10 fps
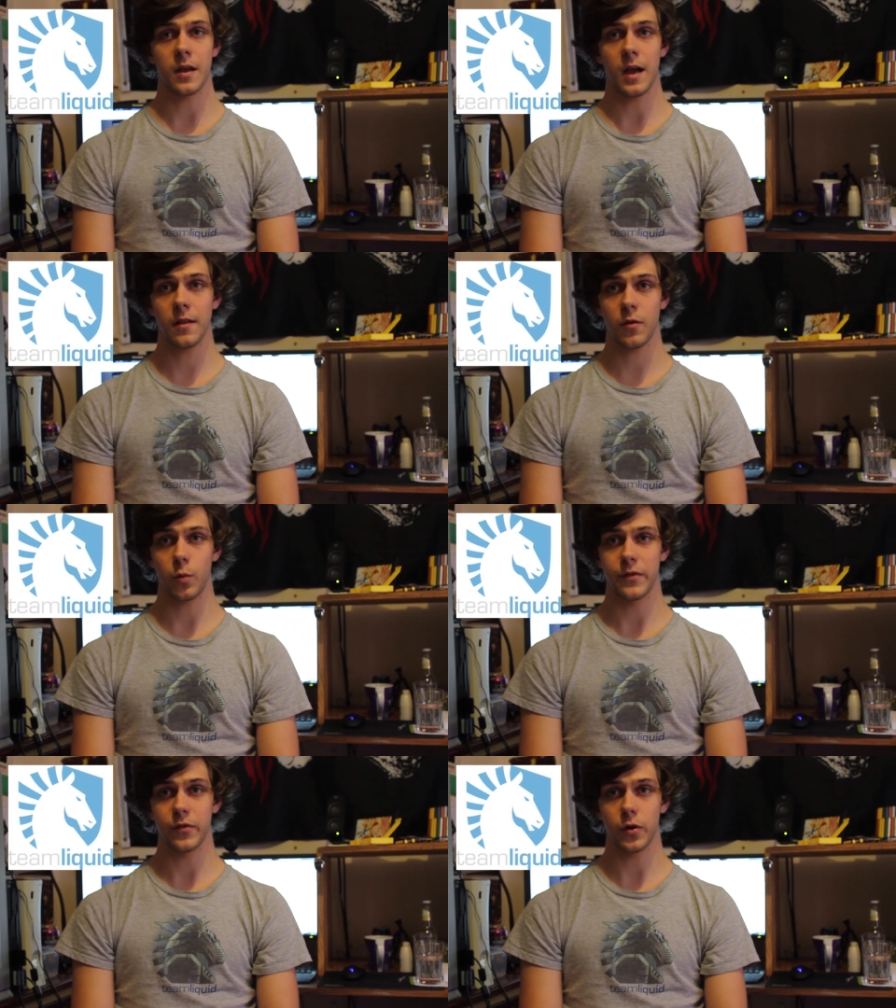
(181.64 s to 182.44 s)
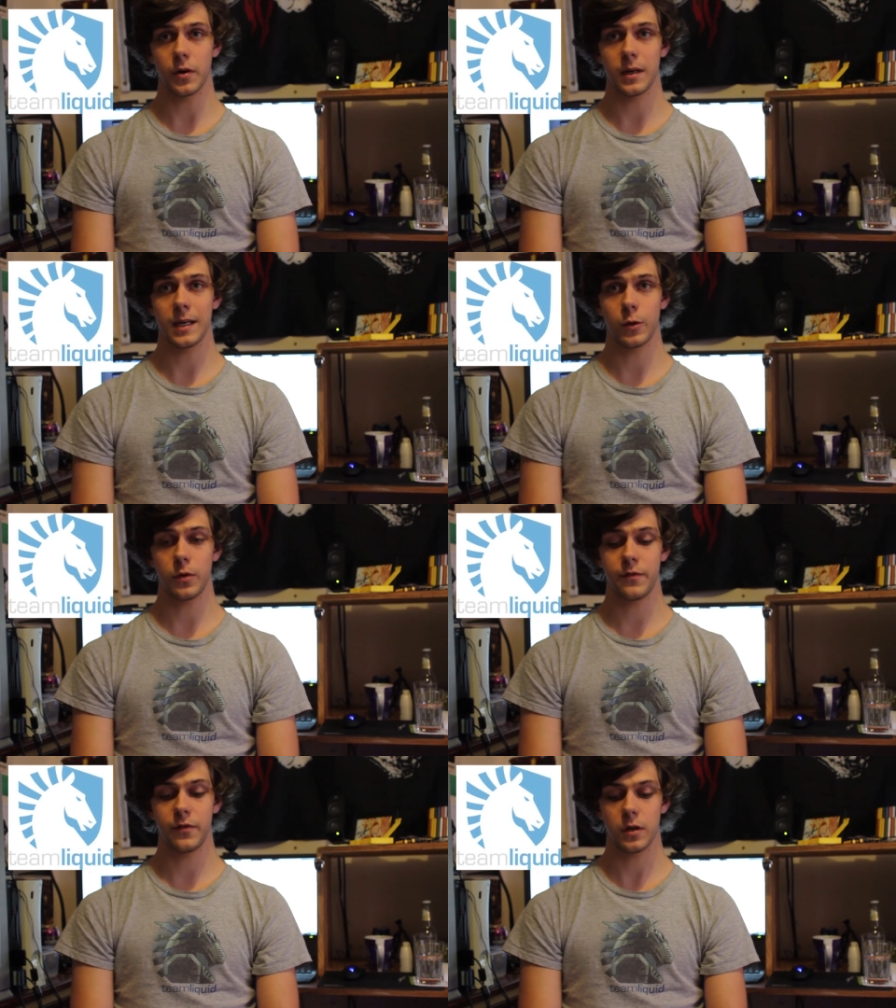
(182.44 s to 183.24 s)
the eighth, we've got
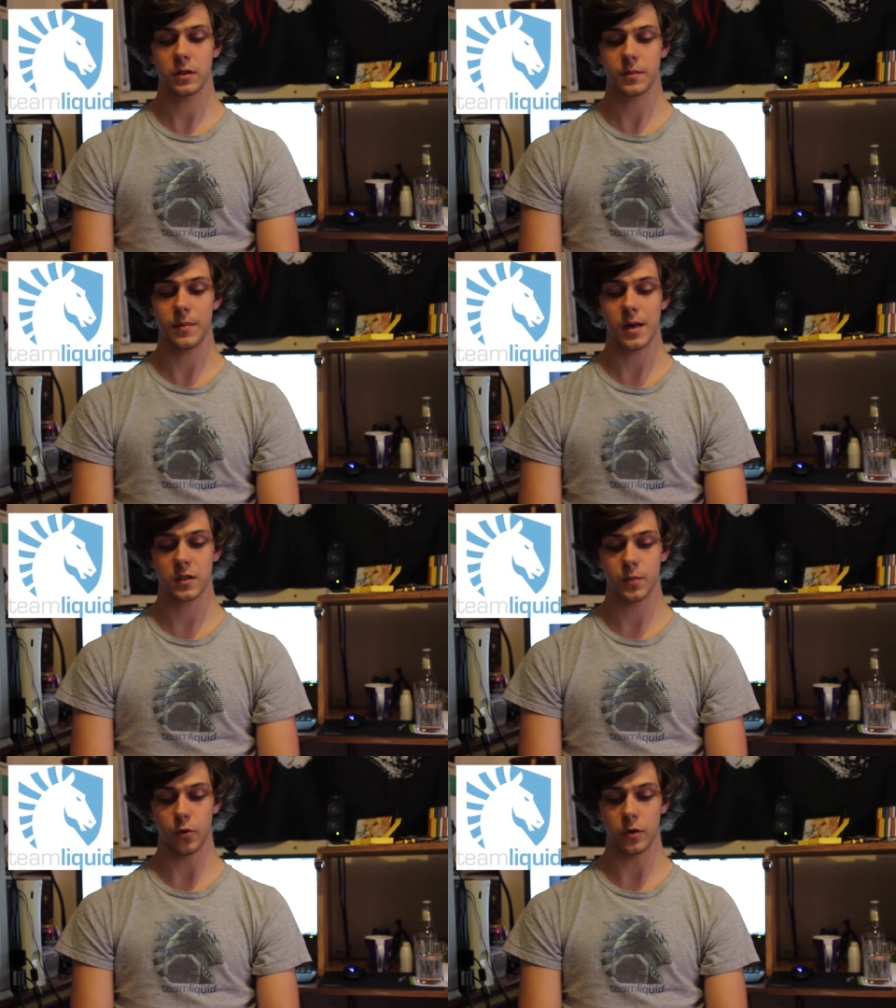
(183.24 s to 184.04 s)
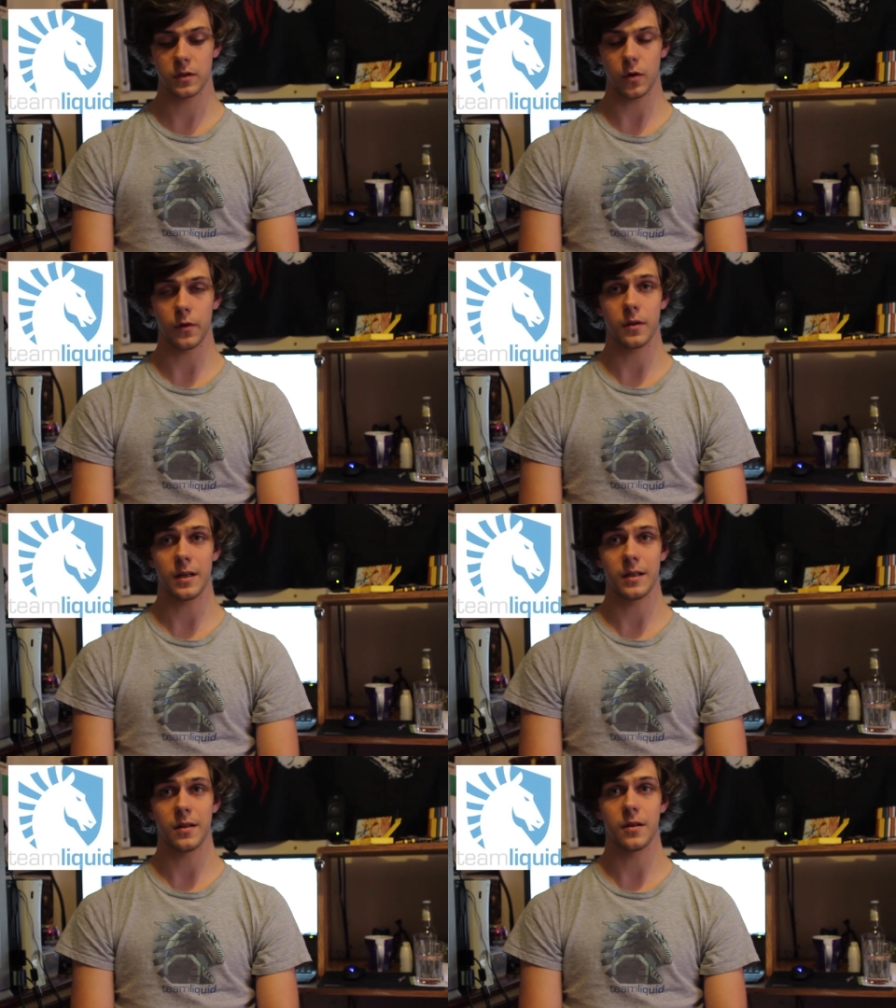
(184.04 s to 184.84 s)
Liquid versus Mouse Sports on
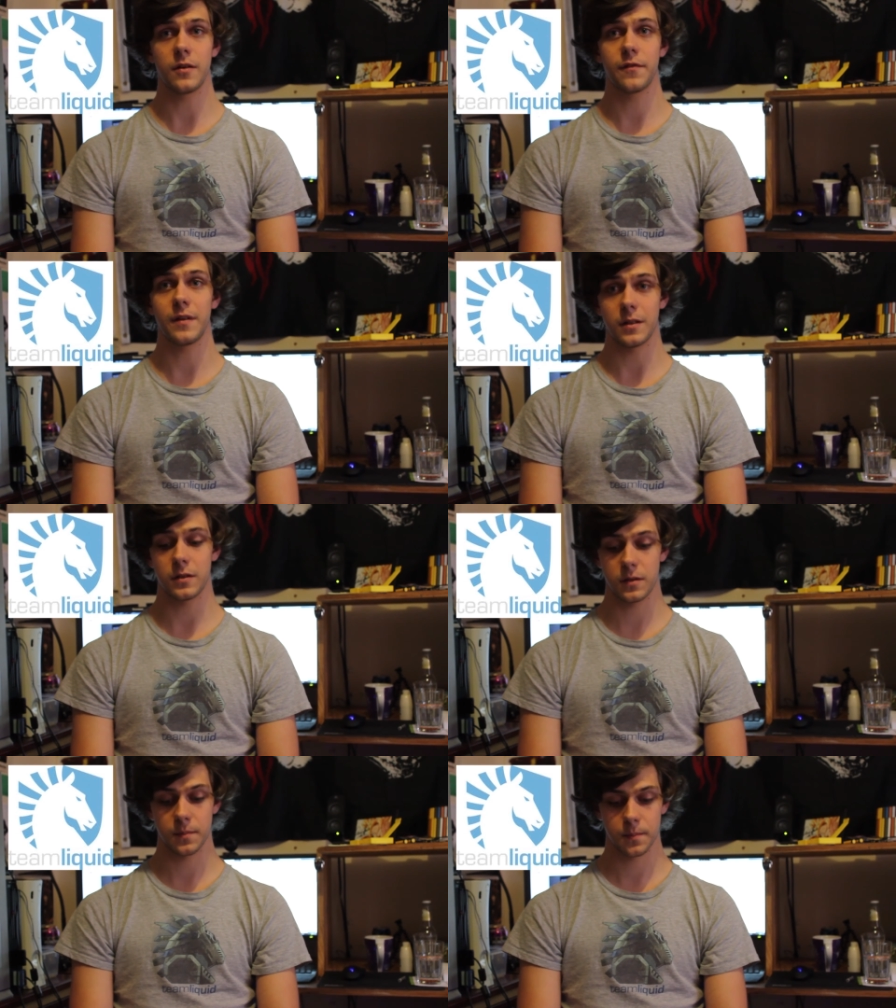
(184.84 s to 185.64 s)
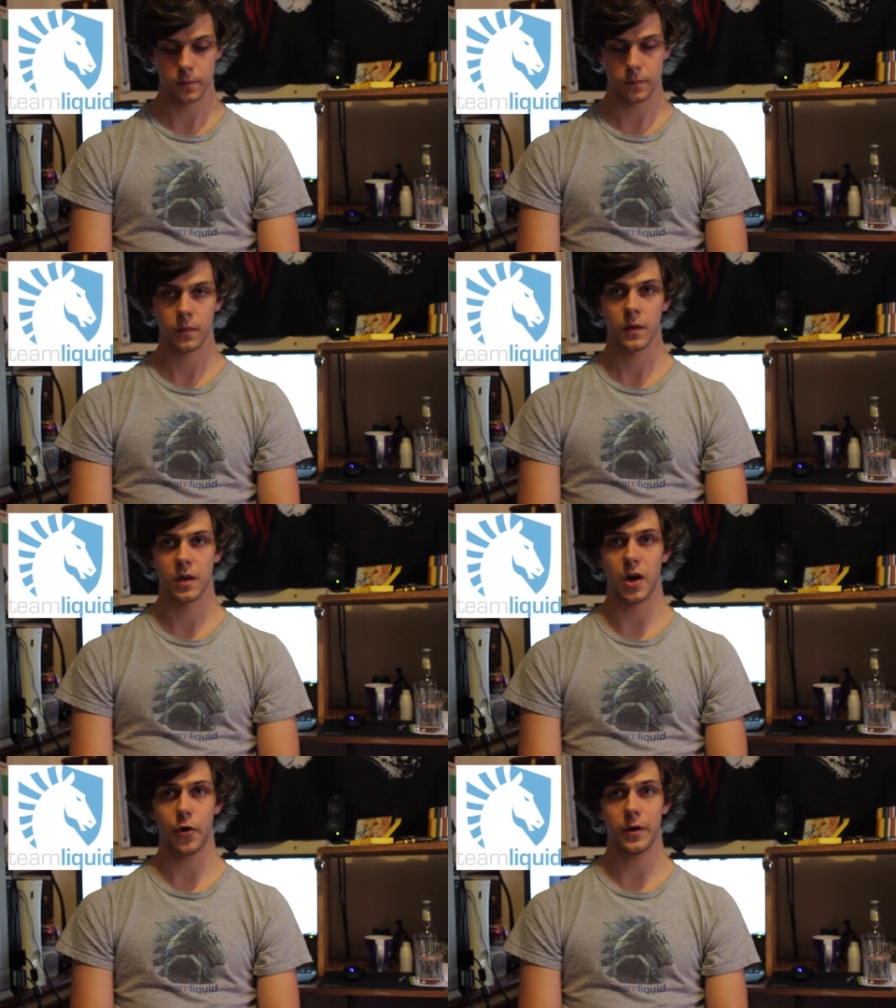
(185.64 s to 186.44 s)
in The Defence.
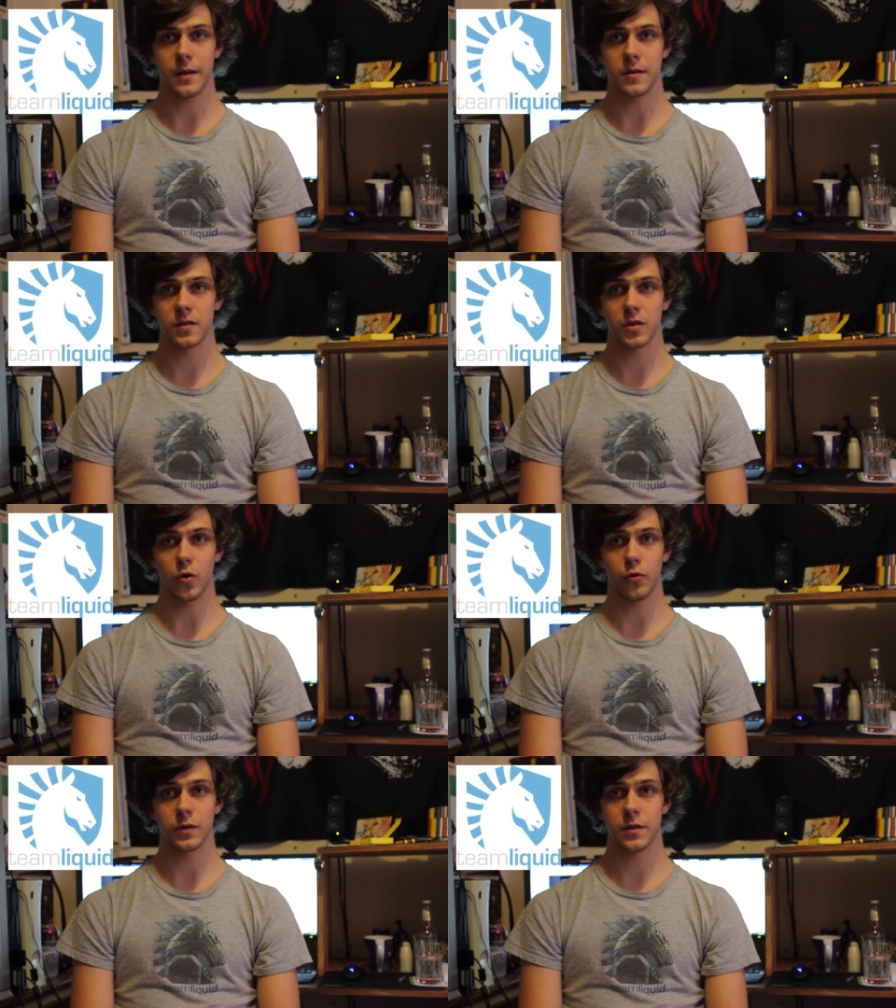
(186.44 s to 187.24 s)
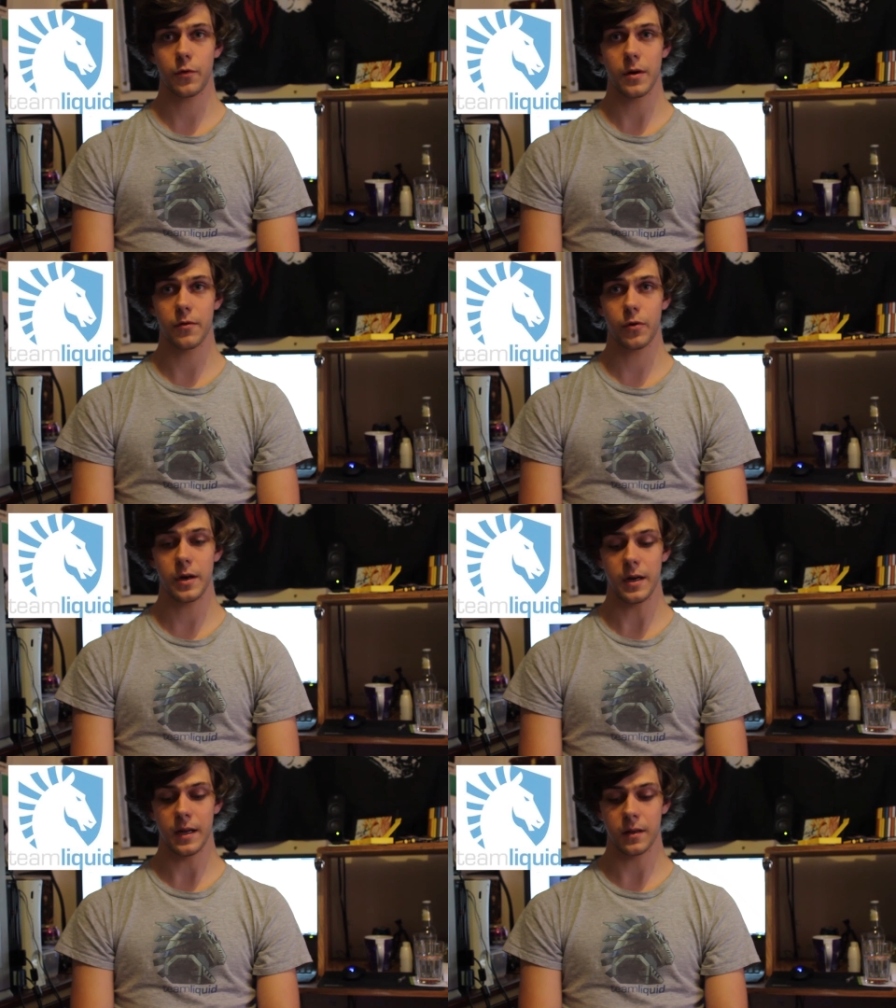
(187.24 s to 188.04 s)
Currently the score is three
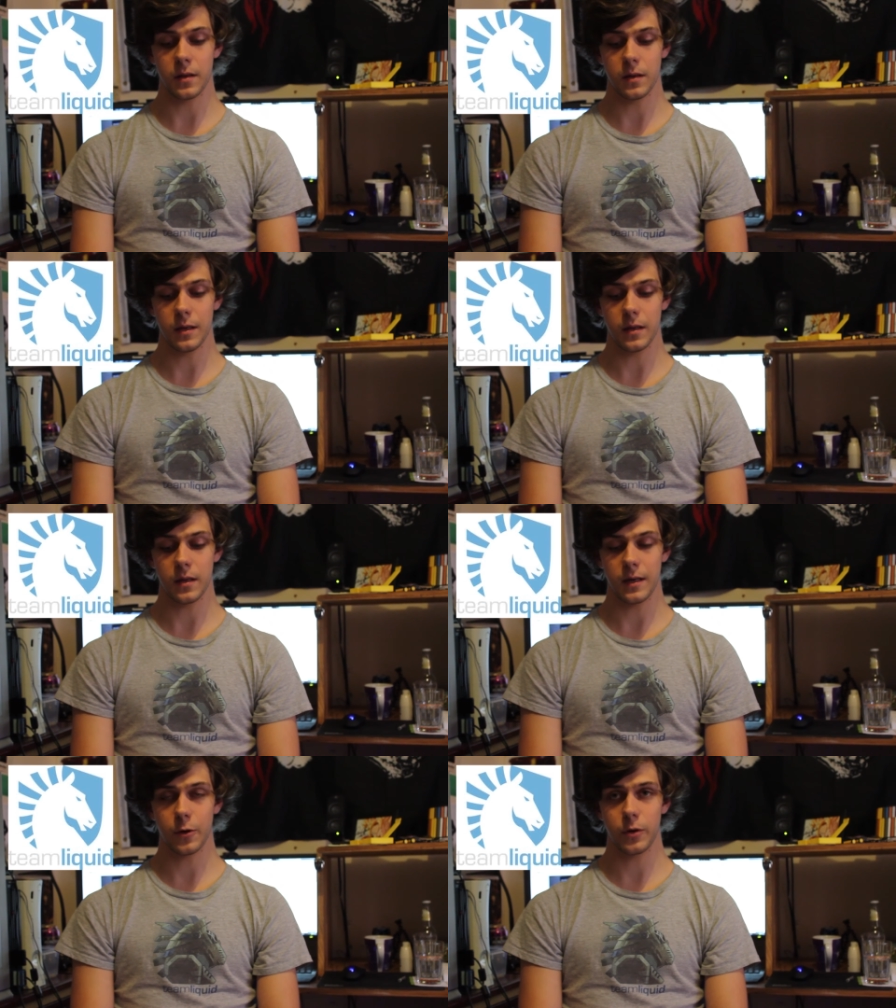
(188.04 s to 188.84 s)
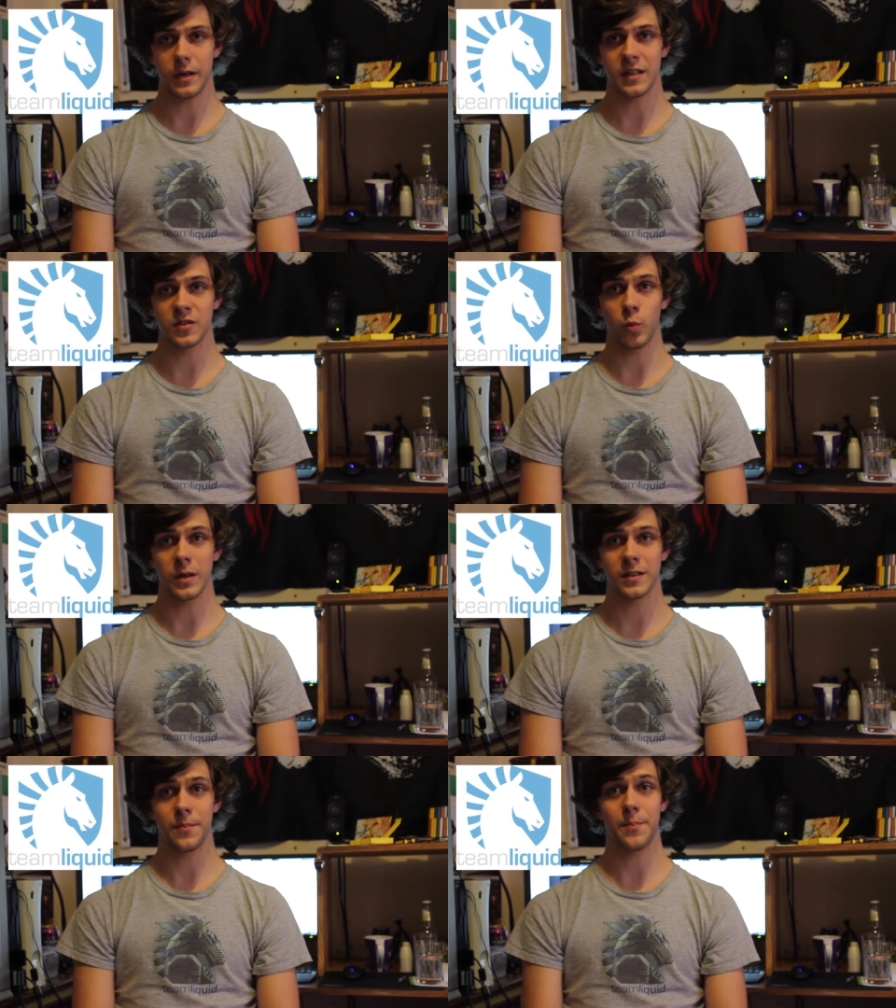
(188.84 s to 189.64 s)
three and uh, Liquid needs a
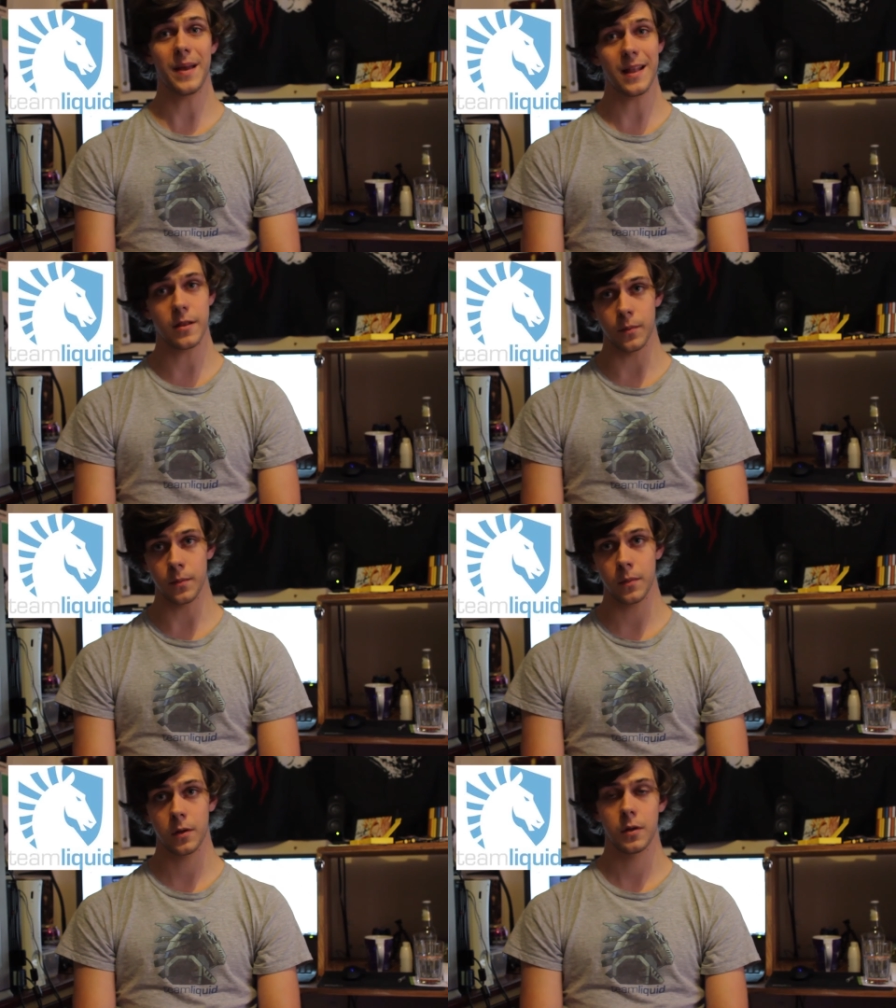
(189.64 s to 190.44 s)
win to beat them